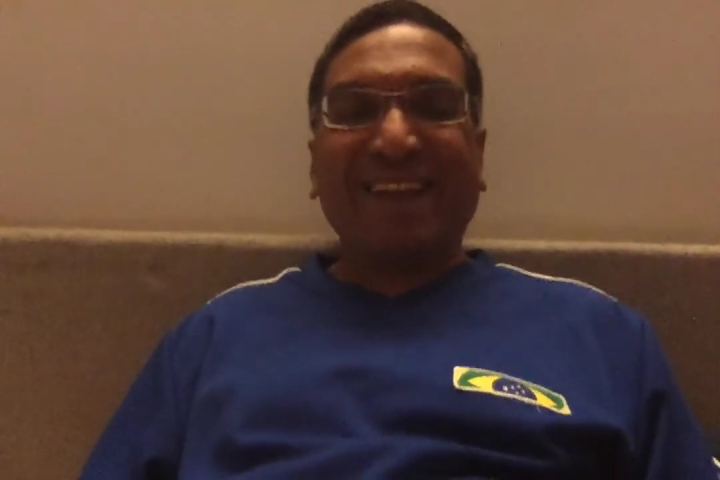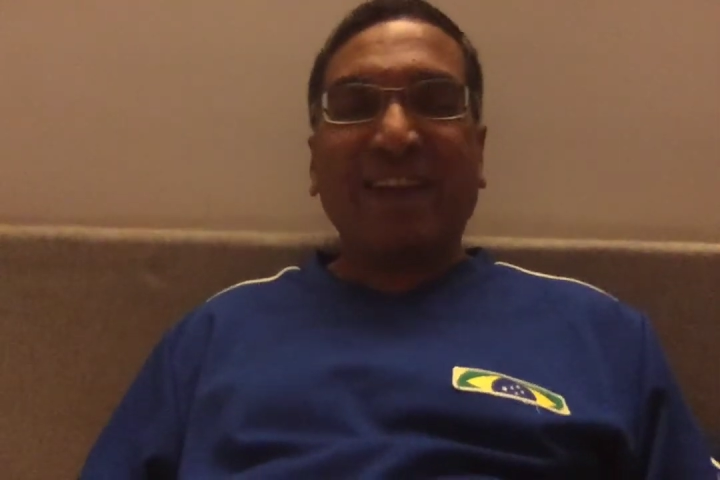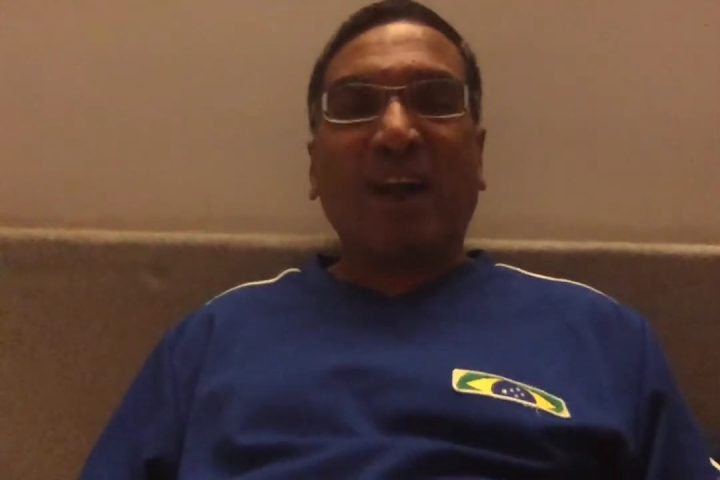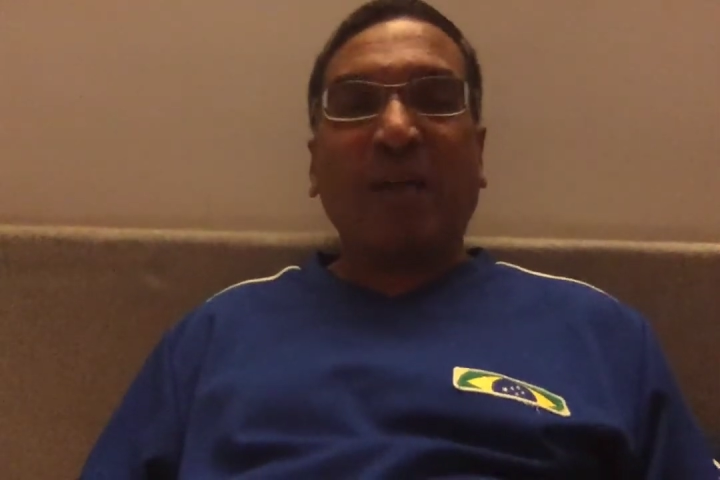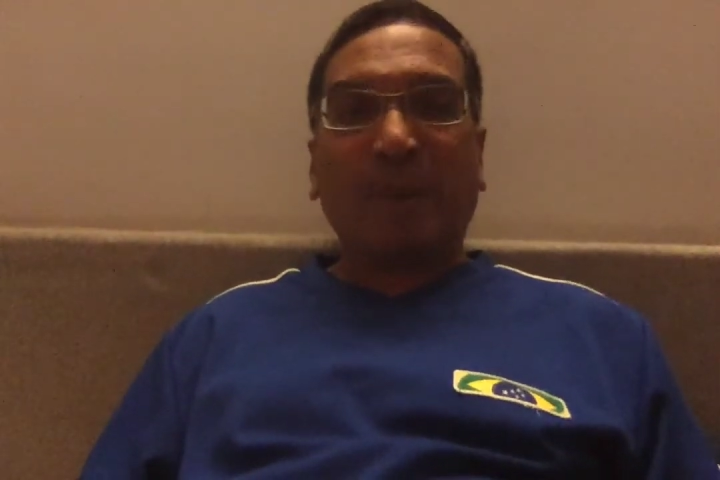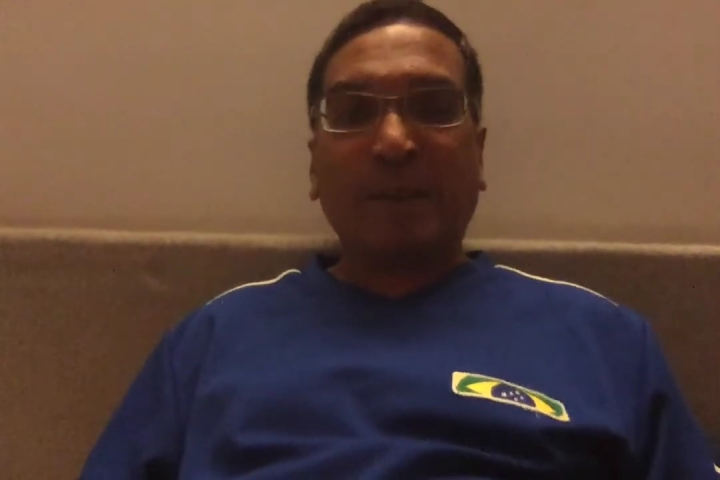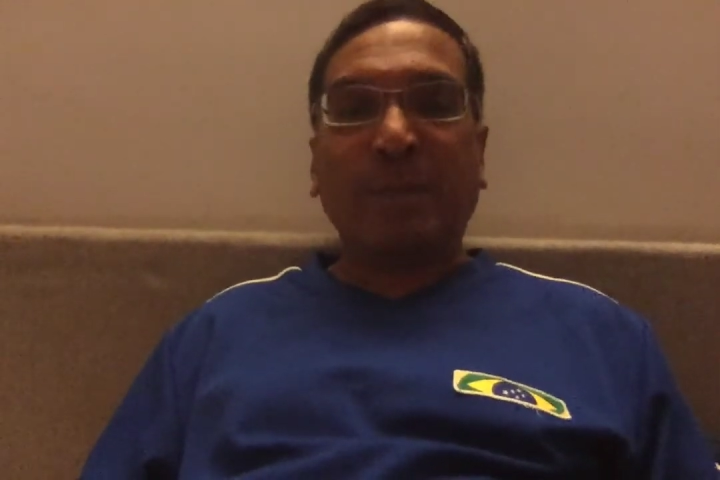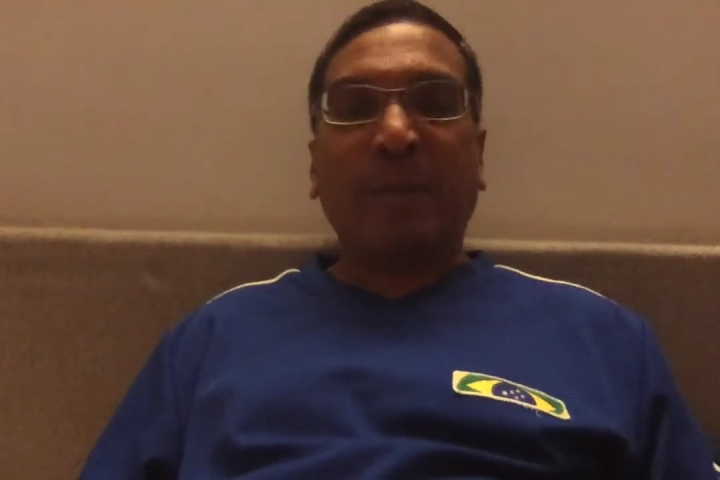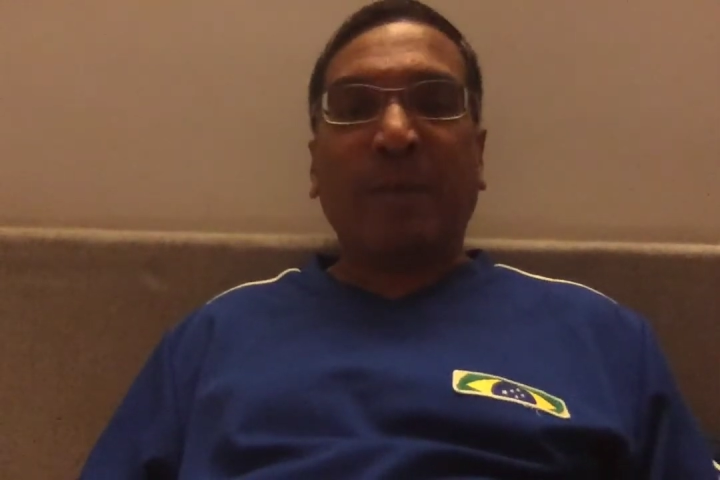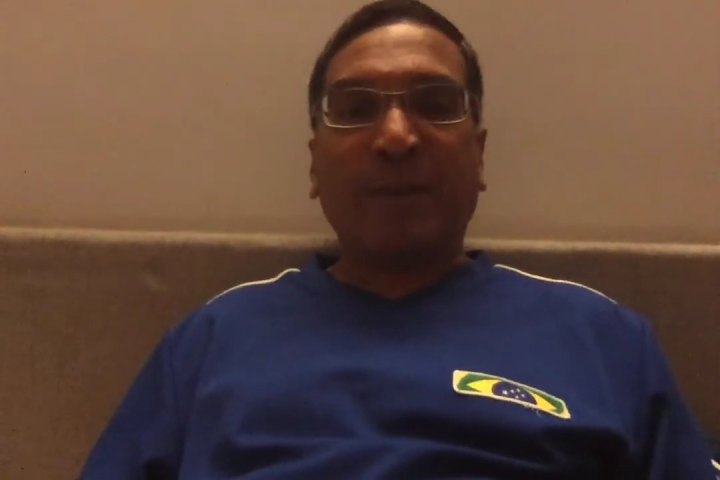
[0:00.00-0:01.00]
God brings
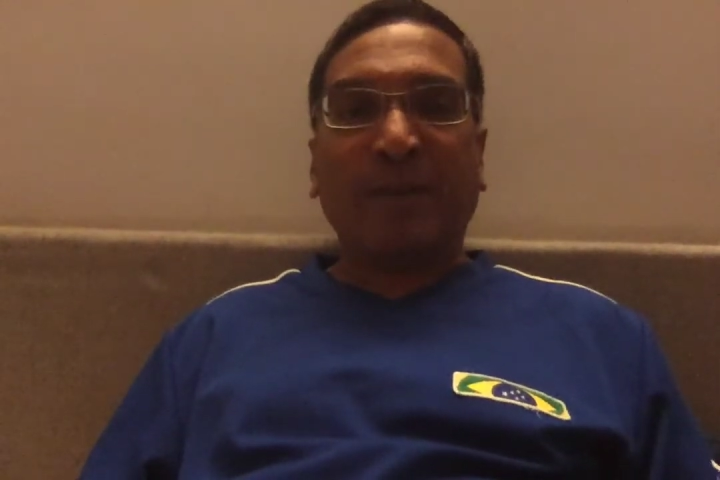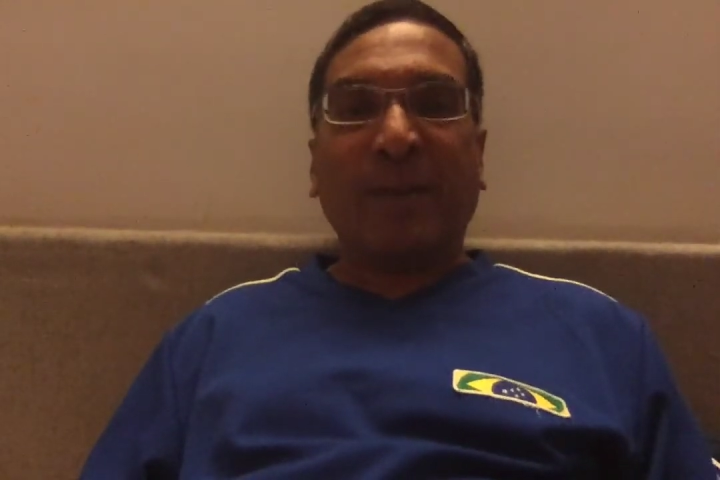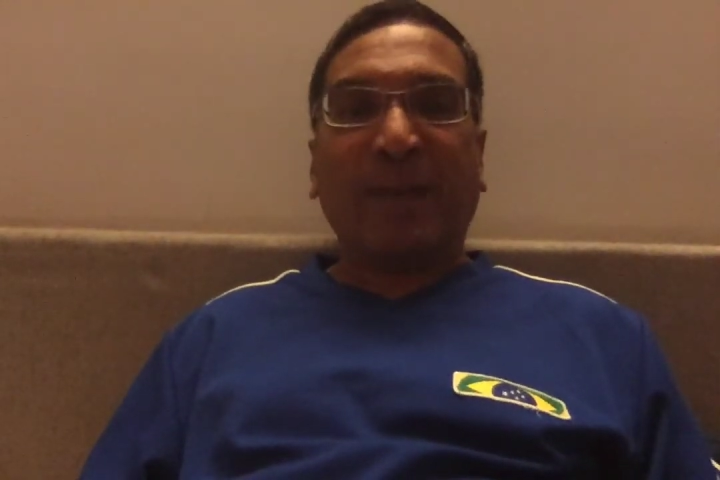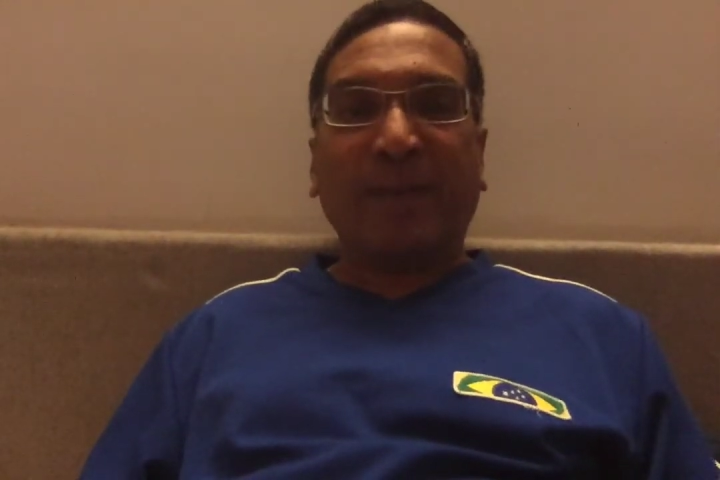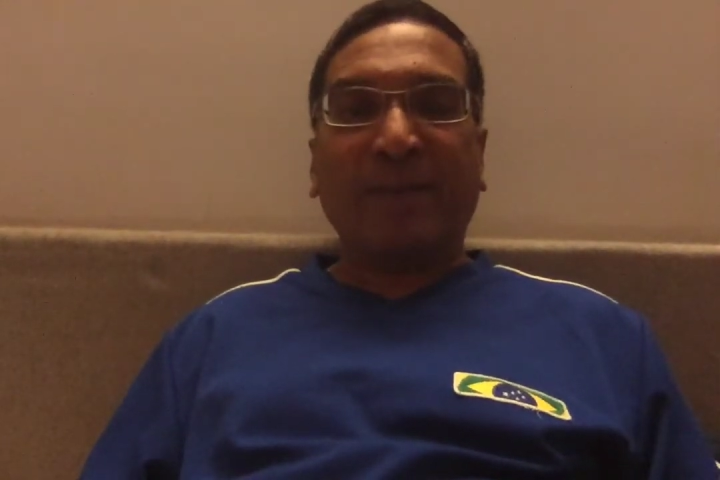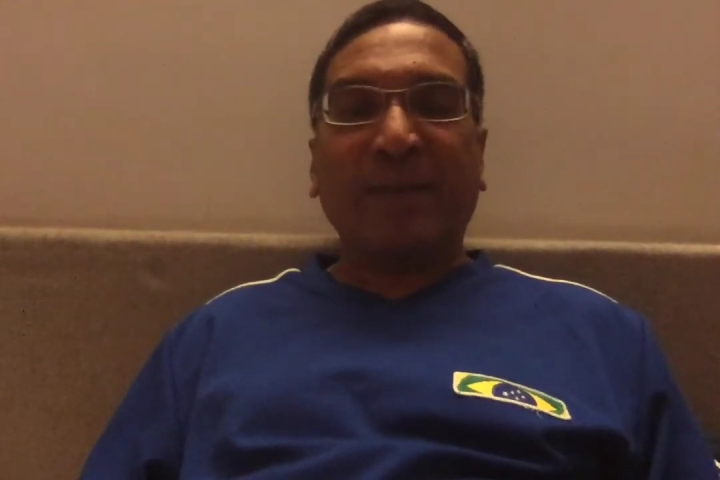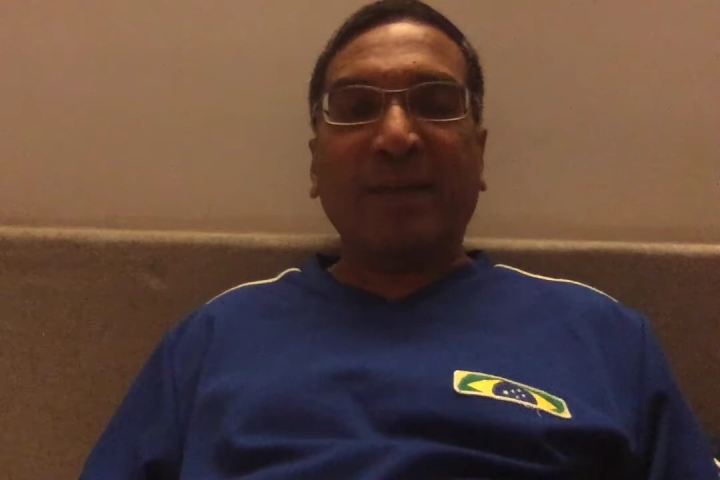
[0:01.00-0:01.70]
people into your life.